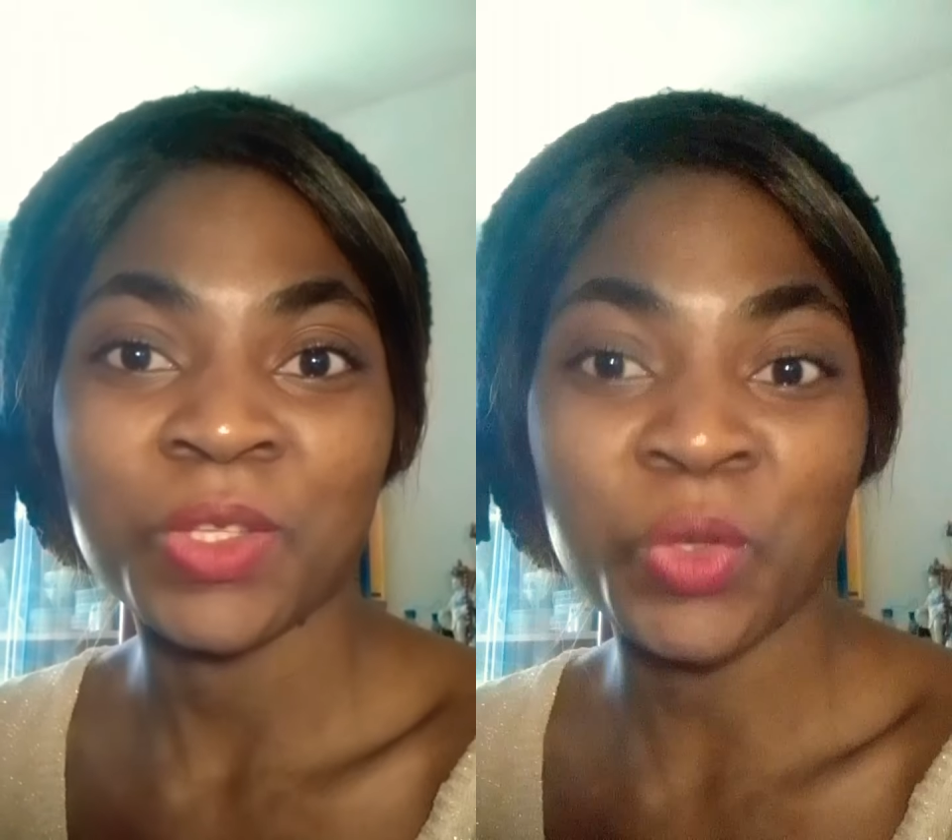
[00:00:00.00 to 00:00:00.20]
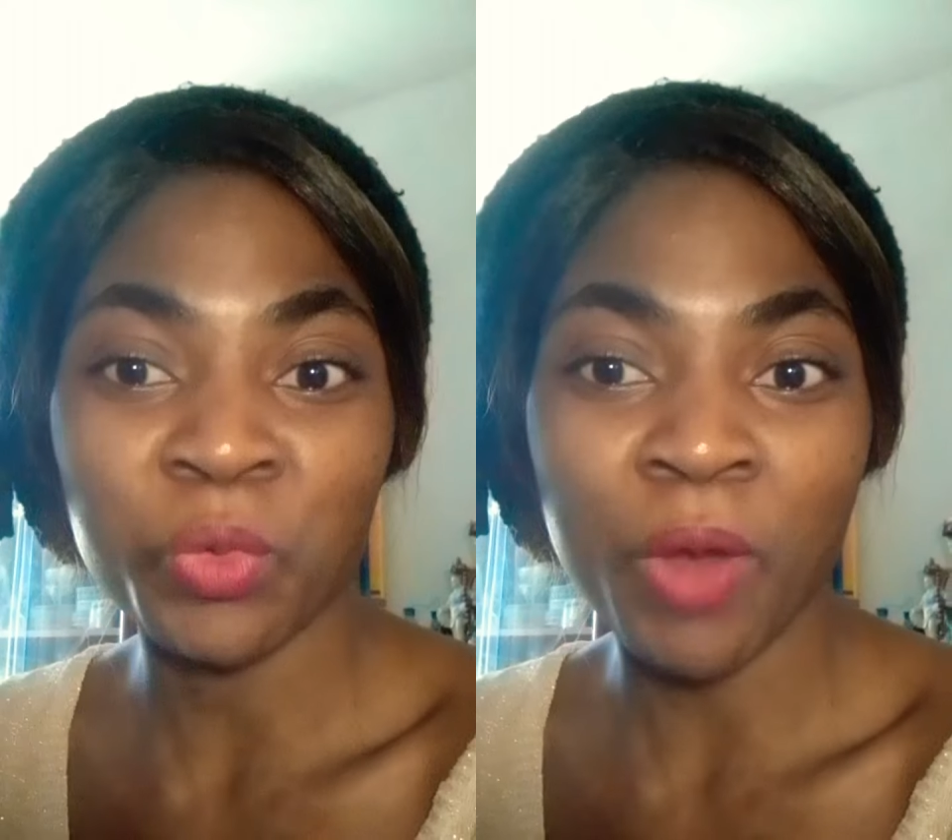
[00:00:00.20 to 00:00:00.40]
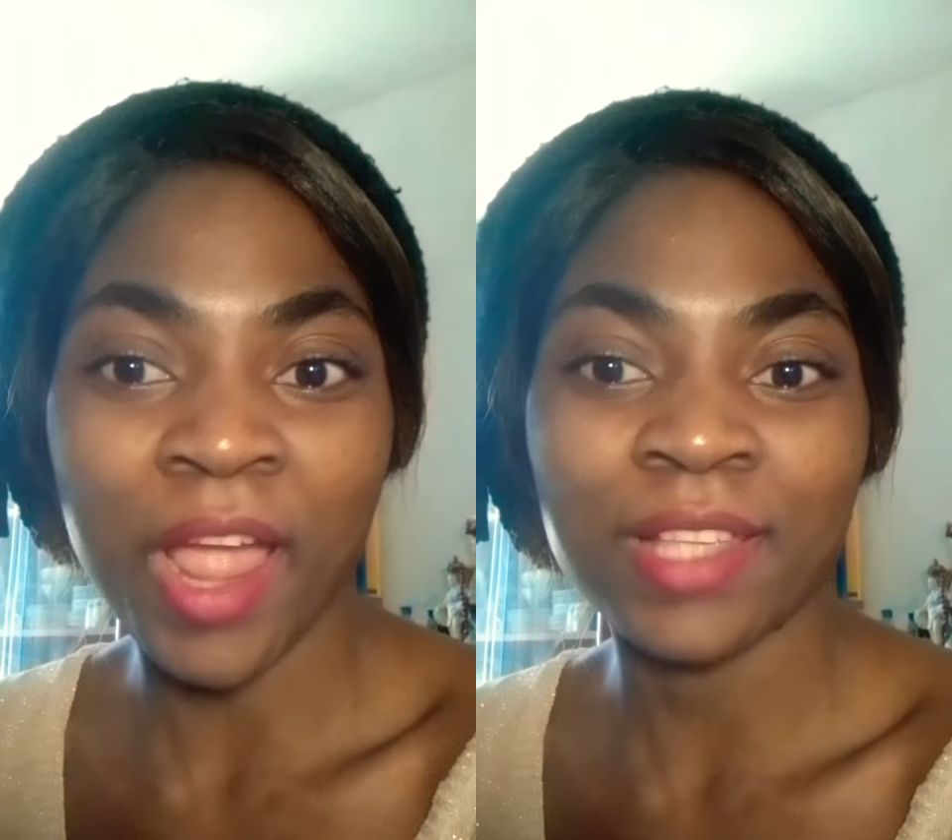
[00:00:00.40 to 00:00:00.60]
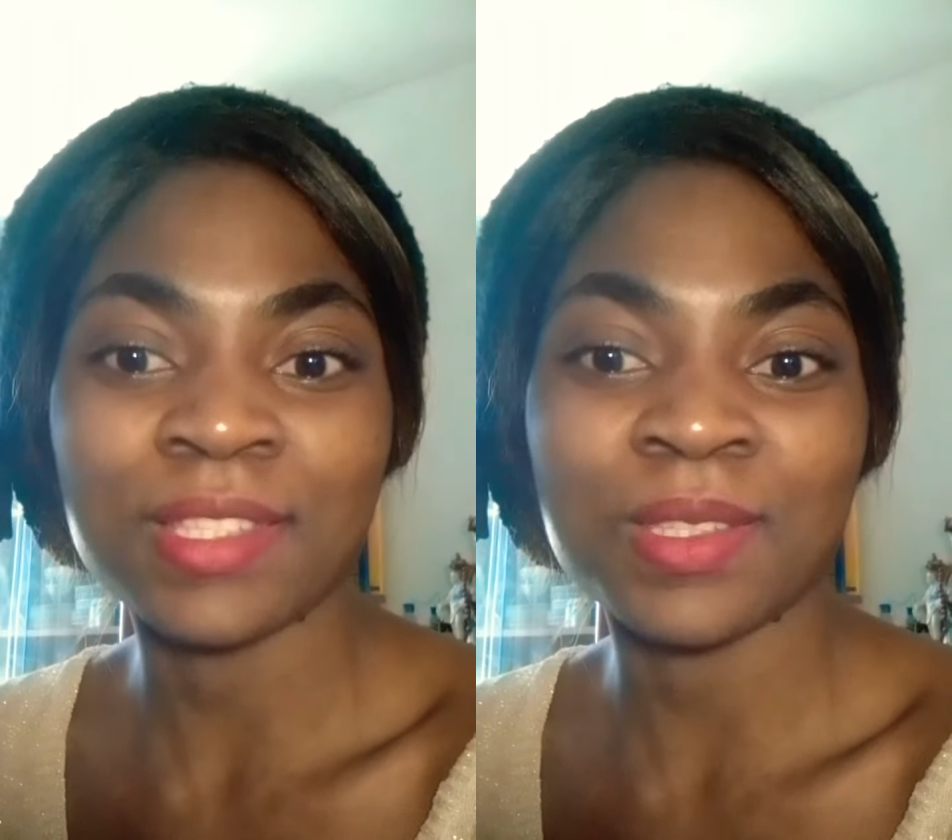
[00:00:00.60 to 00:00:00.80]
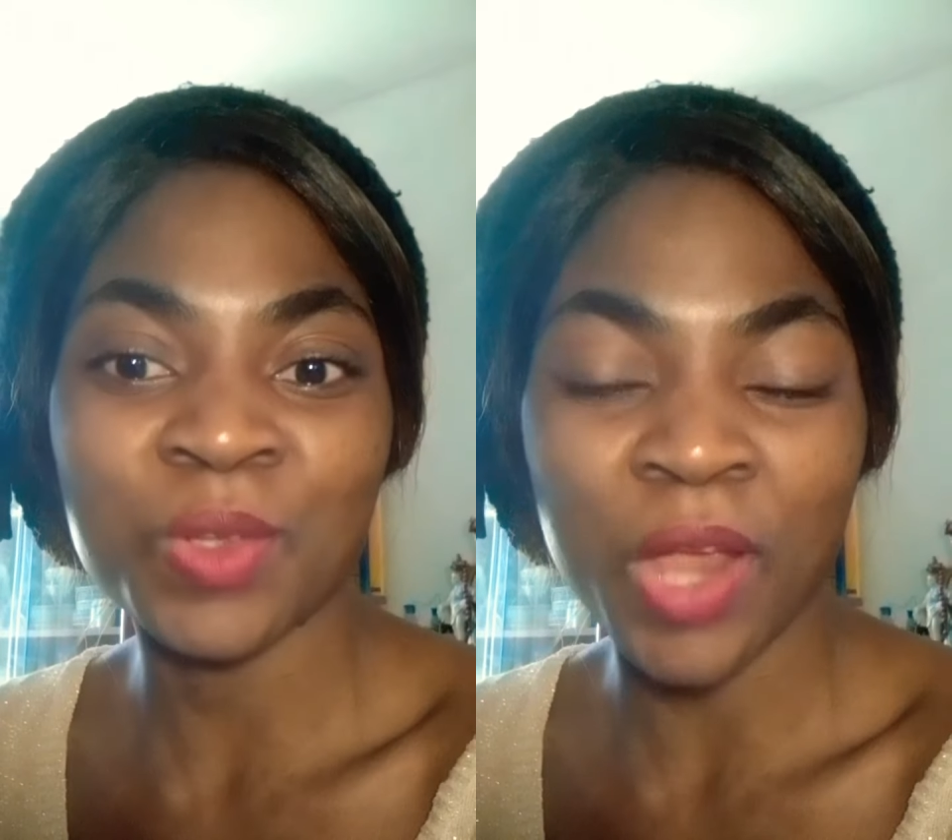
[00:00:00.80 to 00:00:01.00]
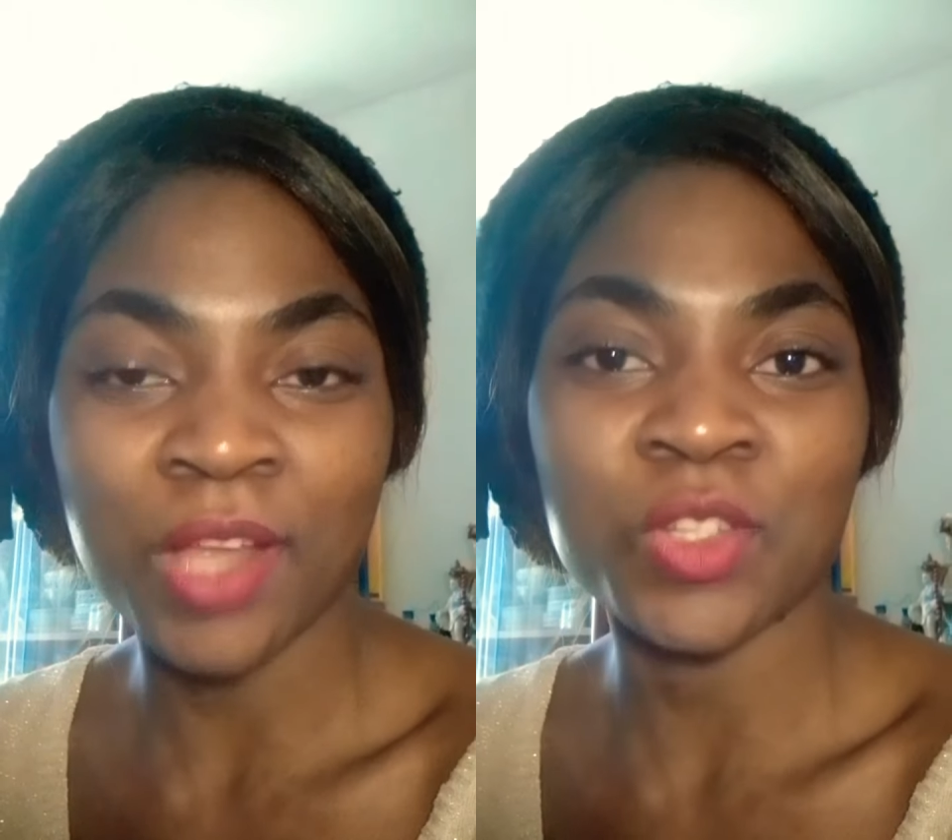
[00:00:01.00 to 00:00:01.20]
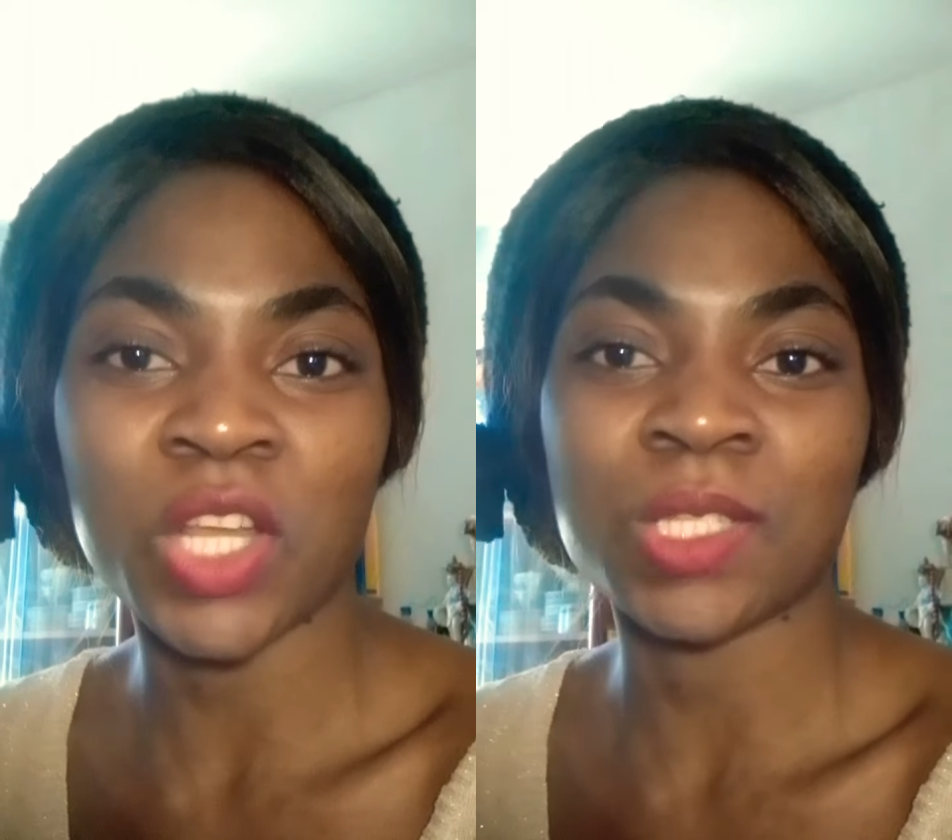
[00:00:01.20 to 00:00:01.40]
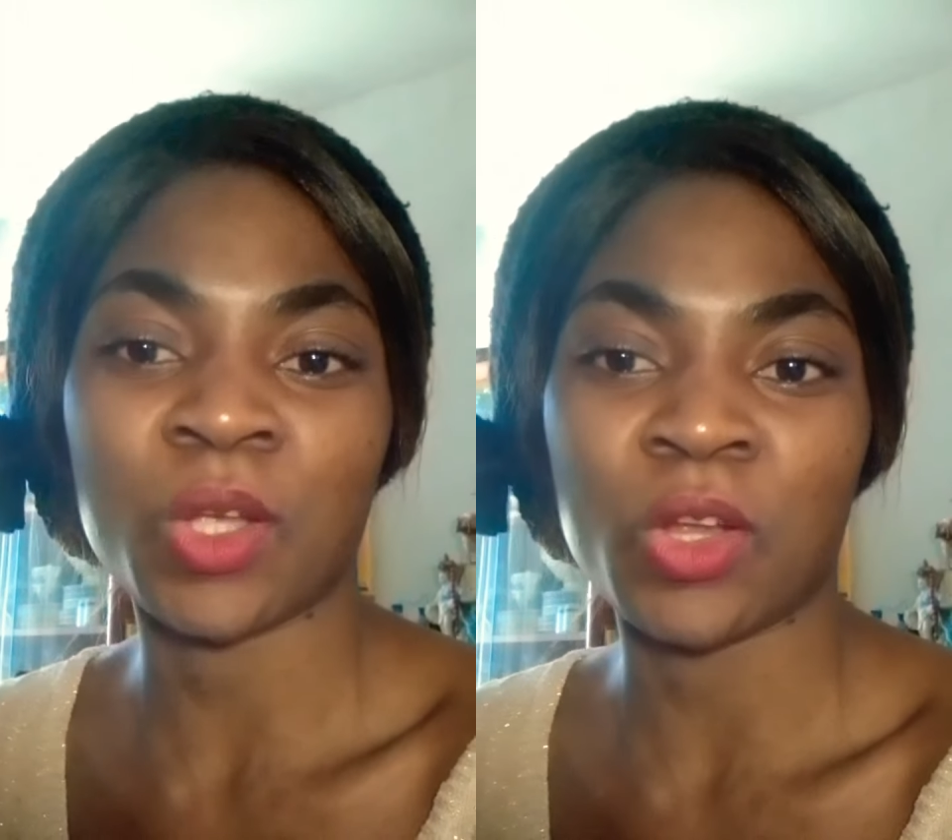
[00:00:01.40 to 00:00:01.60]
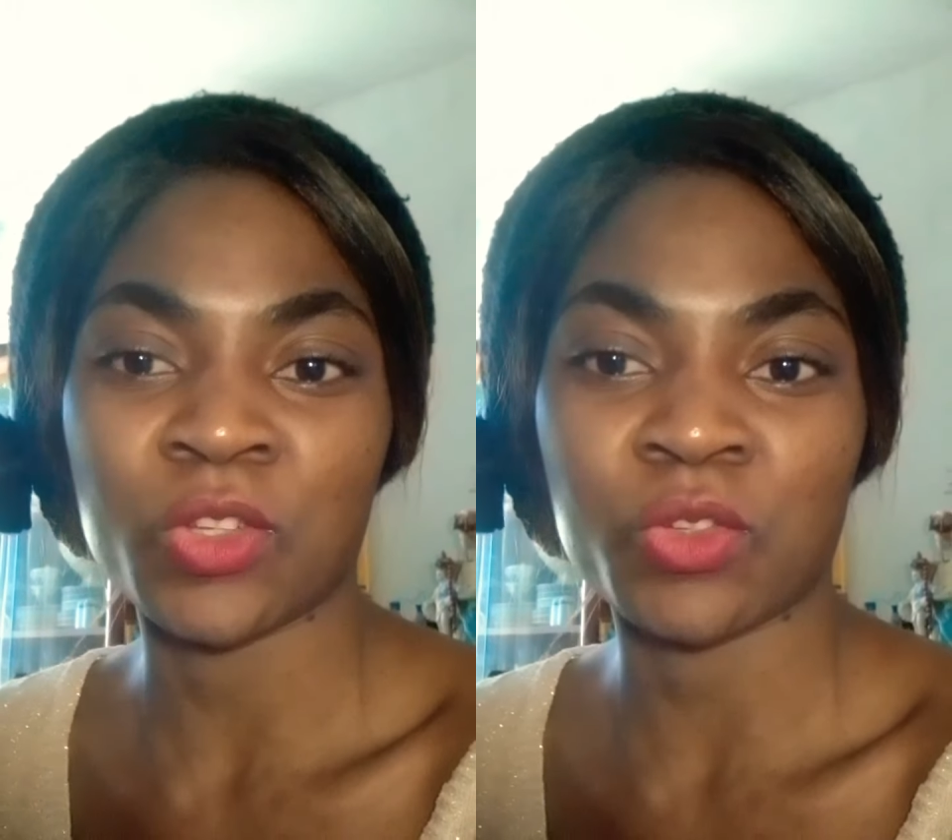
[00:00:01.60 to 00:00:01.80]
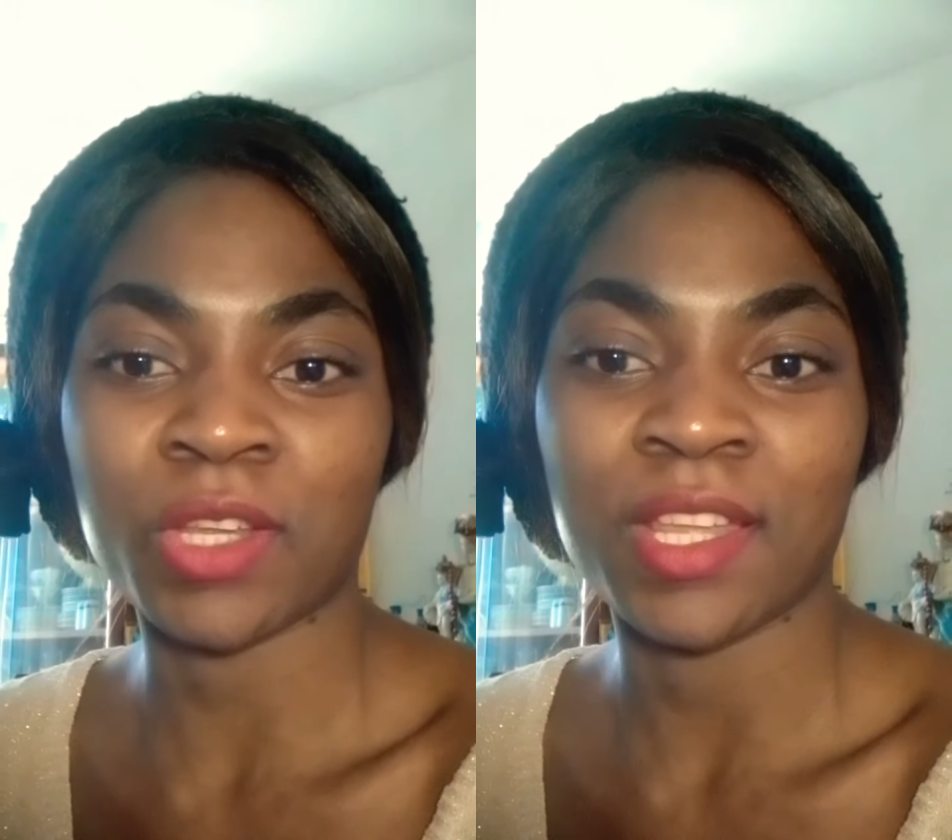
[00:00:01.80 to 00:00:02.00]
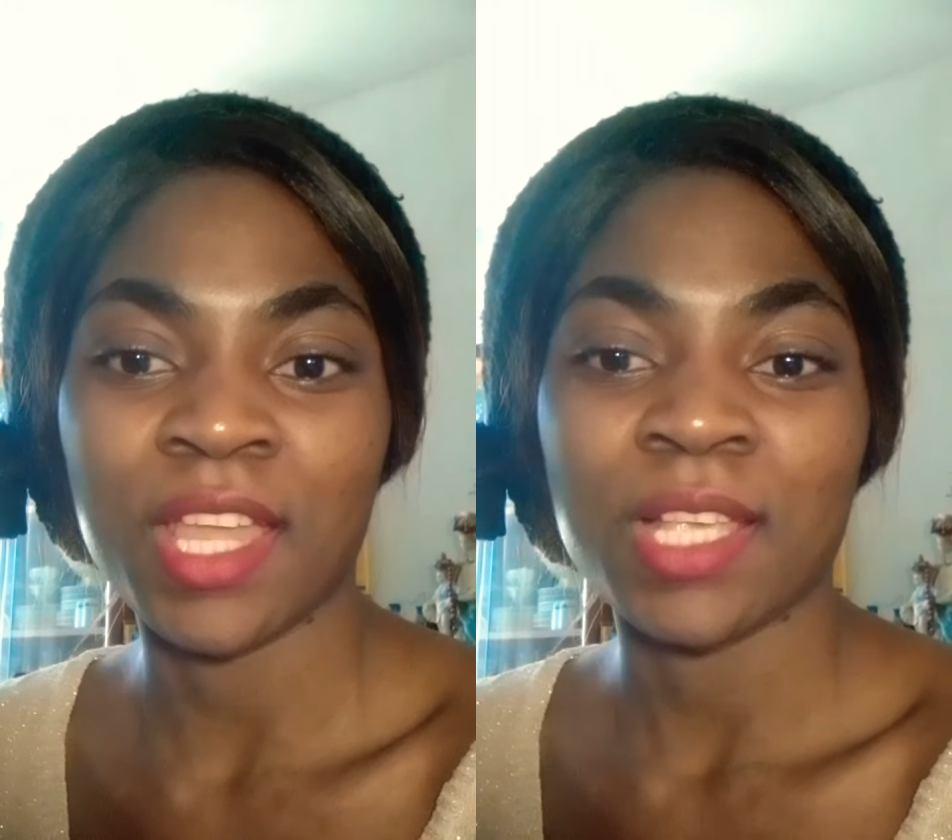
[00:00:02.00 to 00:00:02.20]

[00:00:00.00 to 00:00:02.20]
the rights to entrust the country.